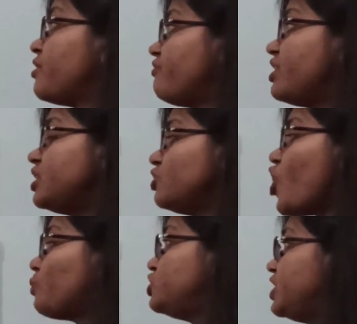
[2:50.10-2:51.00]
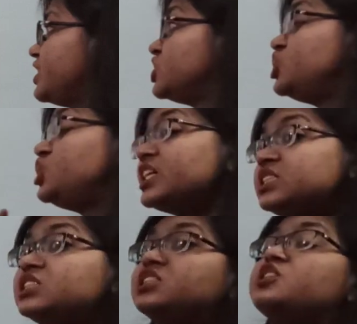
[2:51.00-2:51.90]
When an object
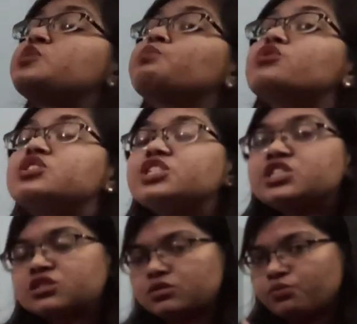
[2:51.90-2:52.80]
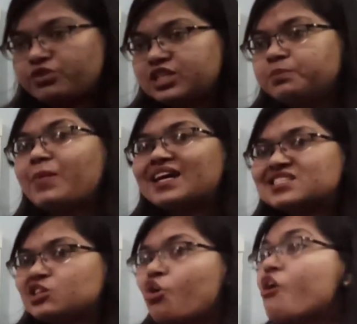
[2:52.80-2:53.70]
changes its position with
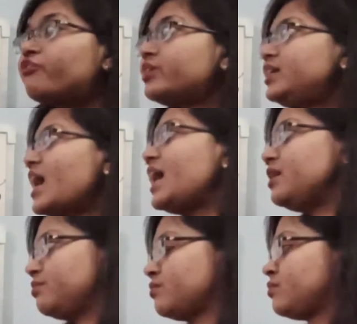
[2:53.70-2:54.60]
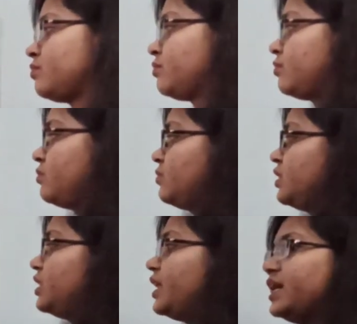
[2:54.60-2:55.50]
passing of time,
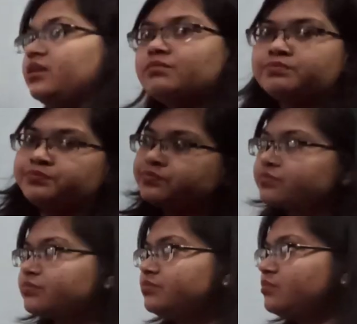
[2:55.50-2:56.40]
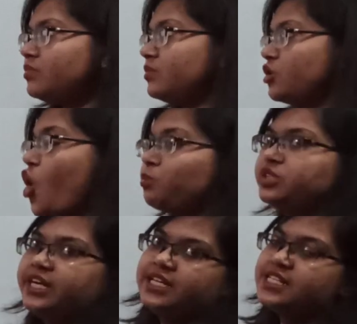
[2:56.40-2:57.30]
then the
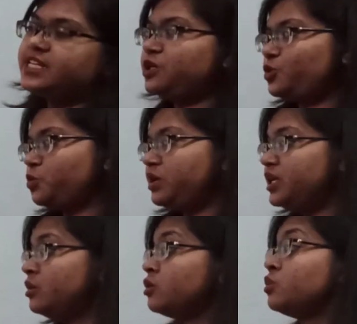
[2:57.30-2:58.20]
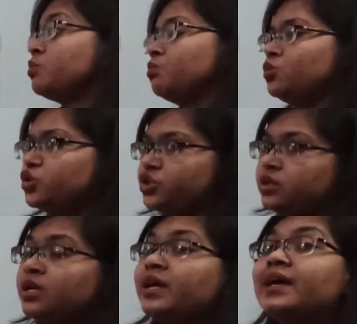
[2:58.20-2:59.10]
object is said to be in motion.
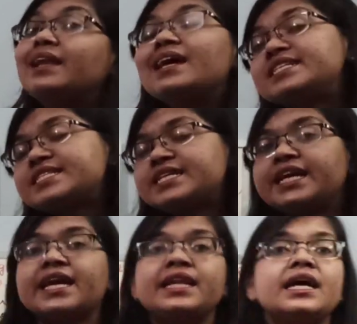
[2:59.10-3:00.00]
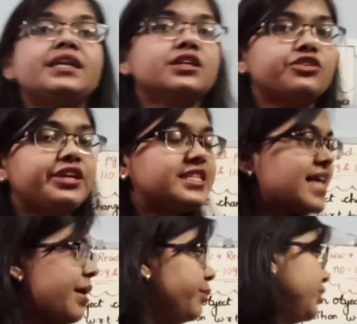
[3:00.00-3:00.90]
Let's take another
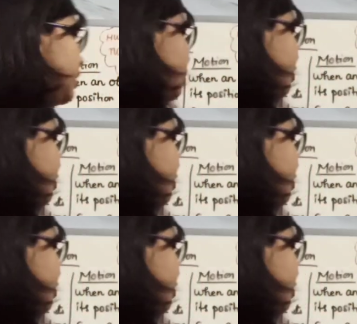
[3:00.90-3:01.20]
example.